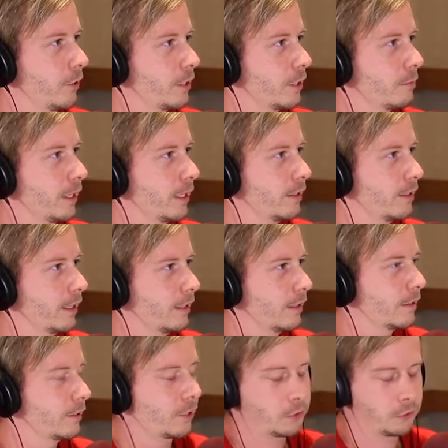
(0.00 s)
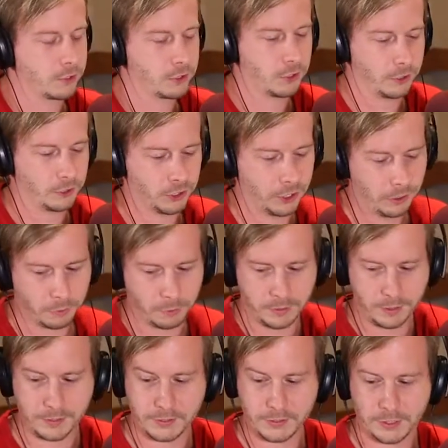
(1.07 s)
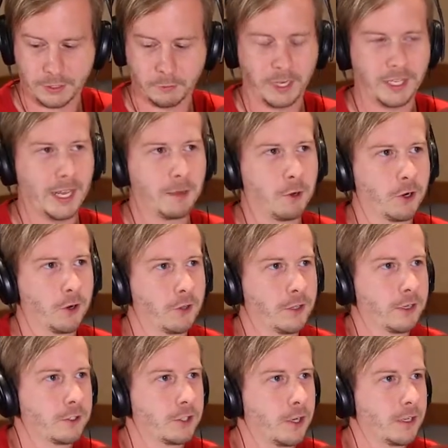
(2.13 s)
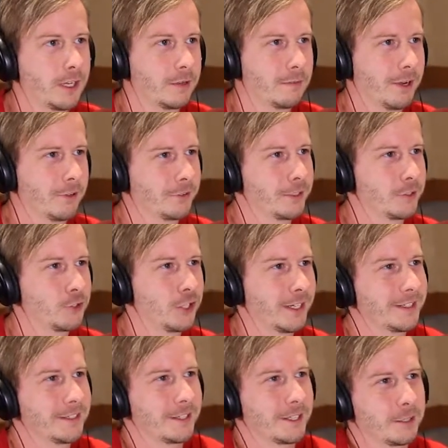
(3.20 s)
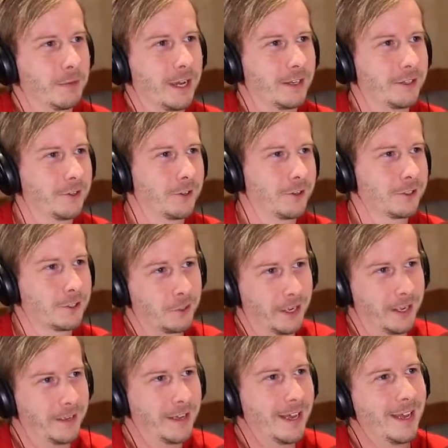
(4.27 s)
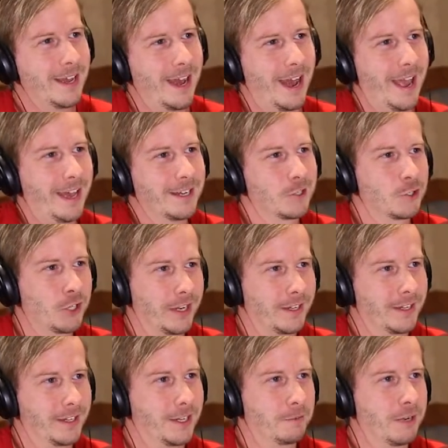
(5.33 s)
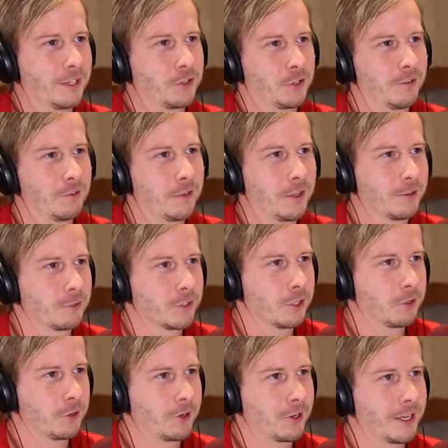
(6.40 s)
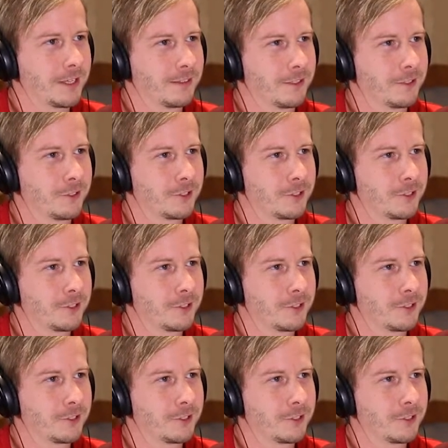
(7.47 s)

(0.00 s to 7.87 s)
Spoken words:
year has been Dr. Renshaw sharing with us when he came on earlier talking about the chickens in his backyard. And so I had to check in and make sure everything was going all right there.